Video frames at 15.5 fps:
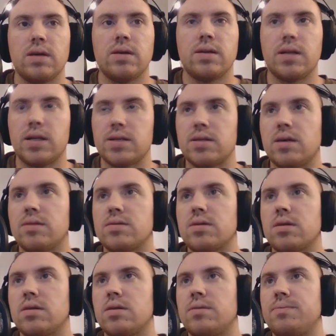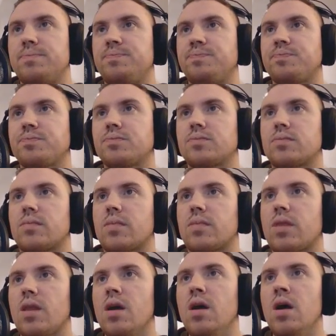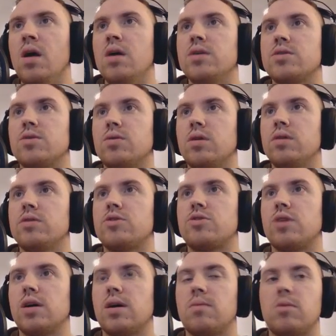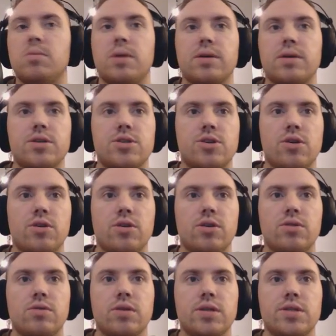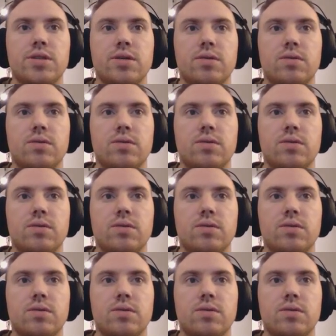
That sounds good. So another trick I'm about to show you is